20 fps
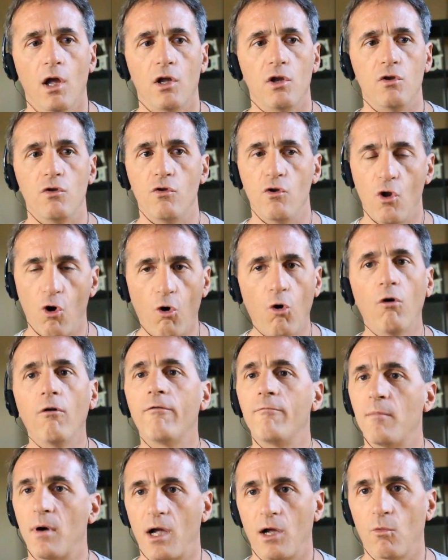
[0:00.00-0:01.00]
know
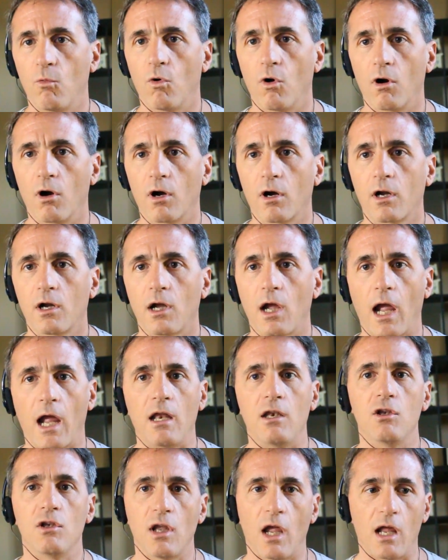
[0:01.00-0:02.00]
of my work
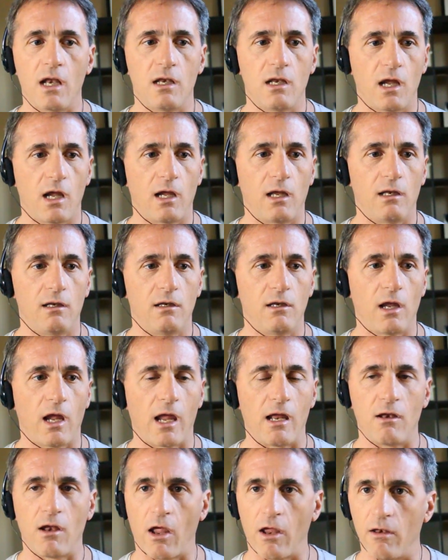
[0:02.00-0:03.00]
and
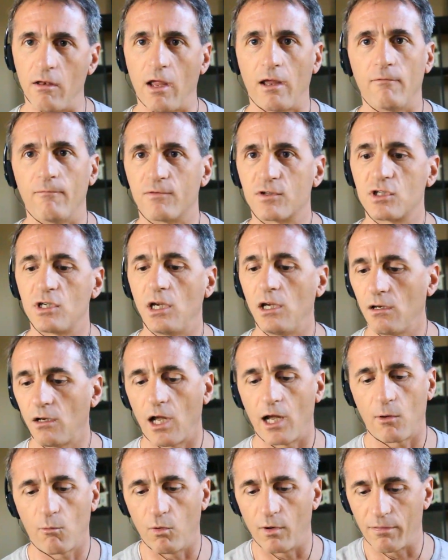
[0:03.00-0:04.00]
seen,
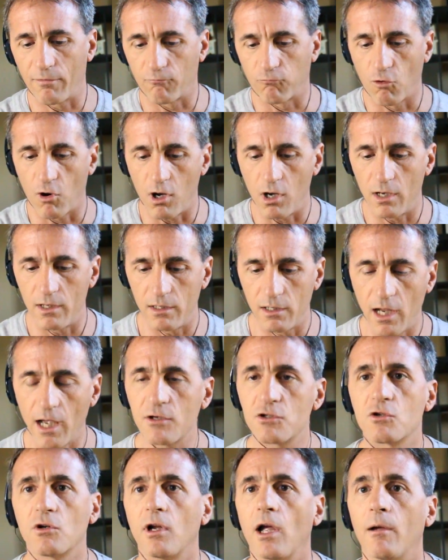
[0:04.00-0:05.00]
like with Ron
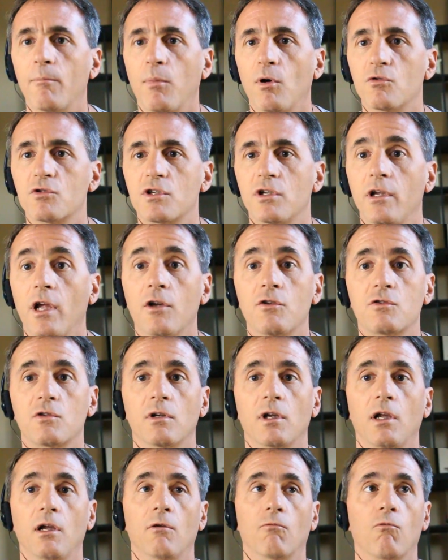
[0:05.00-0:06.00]
yesterday, I posted
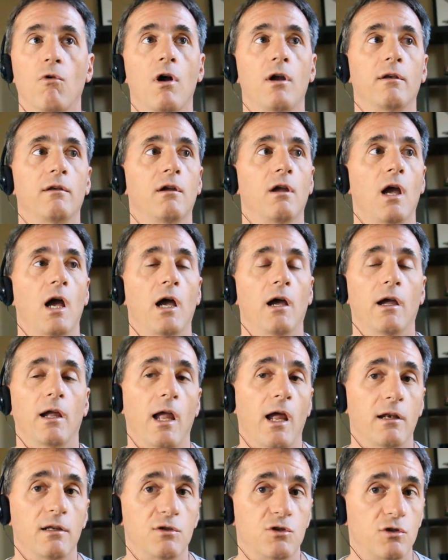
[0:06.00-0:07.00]
yesterday, Ron
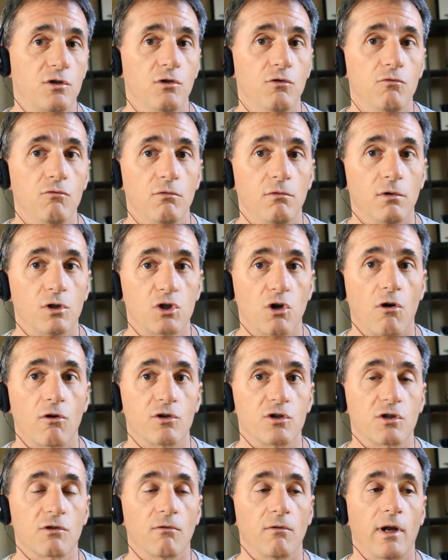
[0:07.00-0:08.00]
had 2
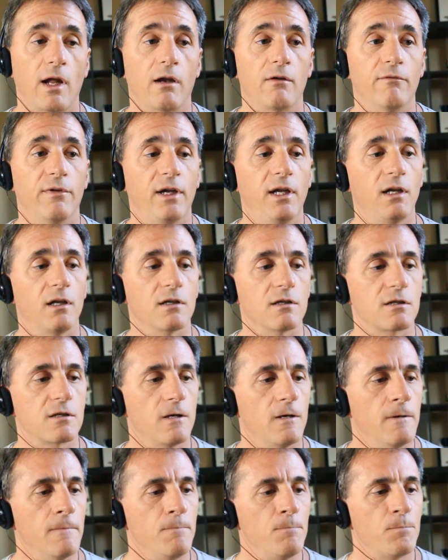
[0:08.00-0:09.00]
charges thrown out in Vegas,
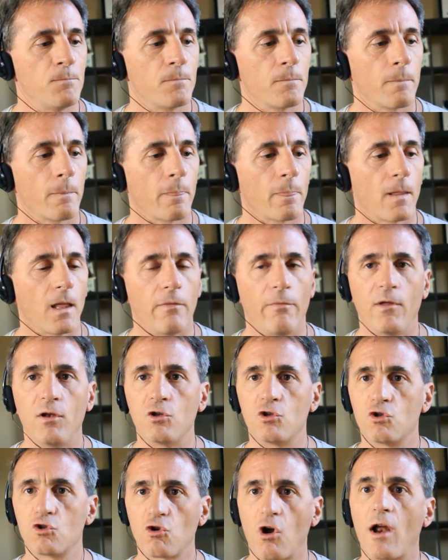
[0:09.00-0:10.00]
and
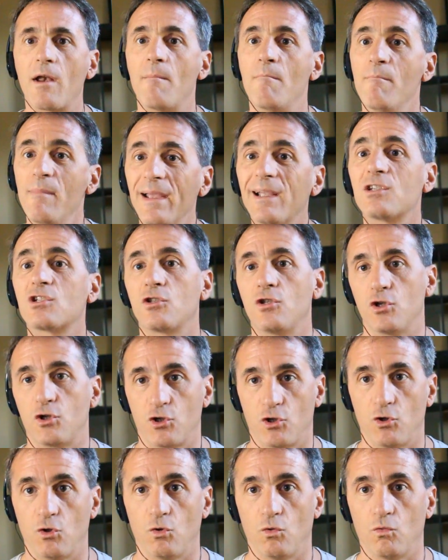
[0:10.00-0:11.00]
then try to mix the
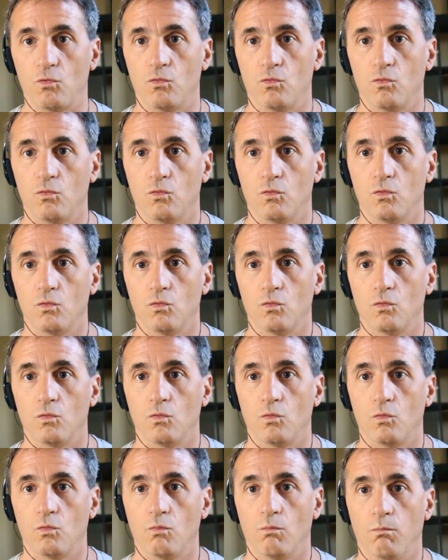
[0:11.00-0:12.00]
two.
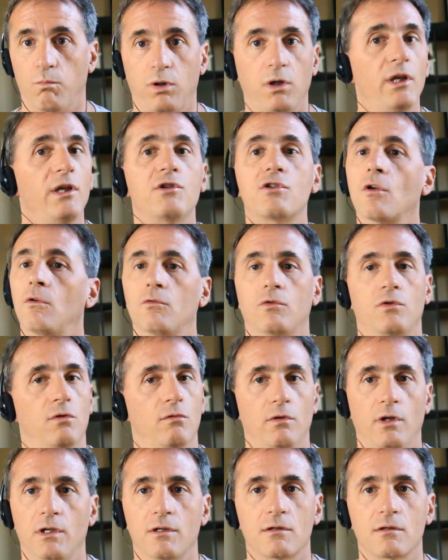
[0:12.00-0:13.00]
Please don't
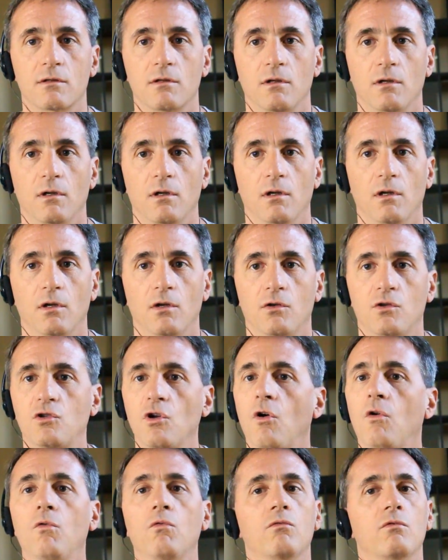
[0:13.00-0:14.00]
do this.
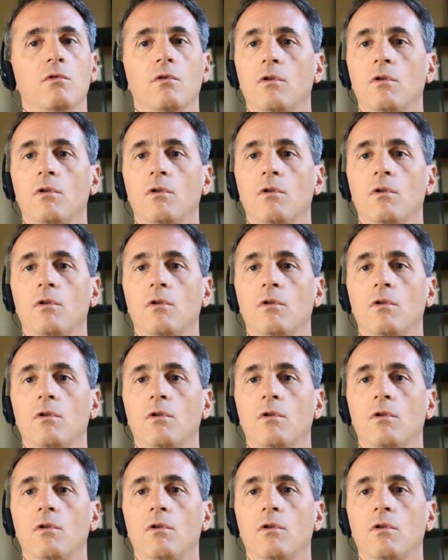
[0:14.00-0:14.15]
Don't